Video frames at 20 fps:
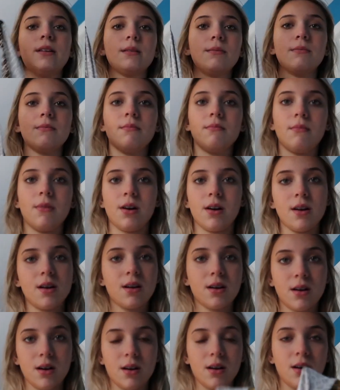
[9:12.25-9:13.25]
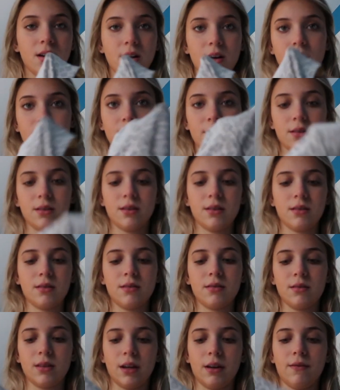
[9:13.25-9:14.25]
a mark on
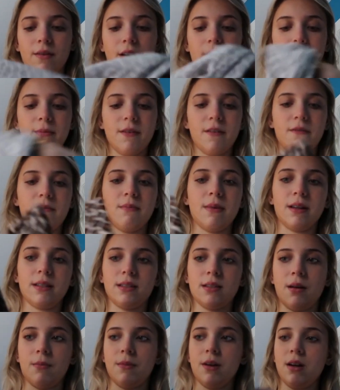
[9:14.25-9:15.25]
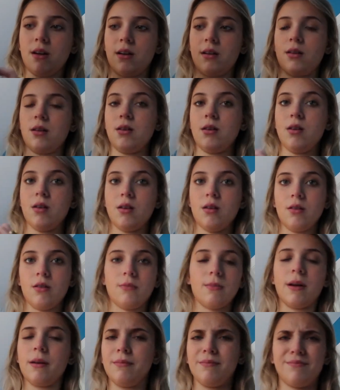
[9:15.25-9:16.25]
like right above my stomach, or
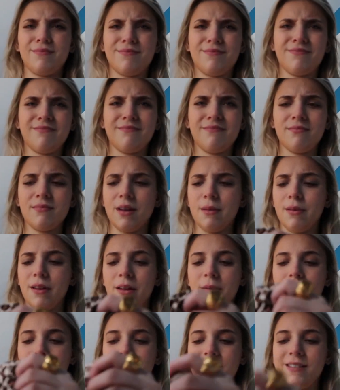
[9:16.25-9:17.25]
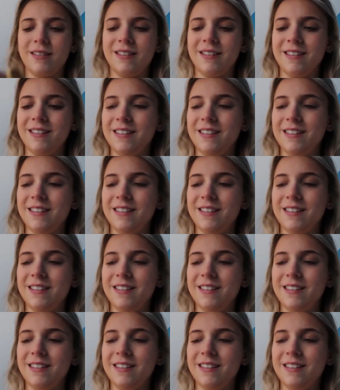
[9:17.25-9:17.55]
my belly button,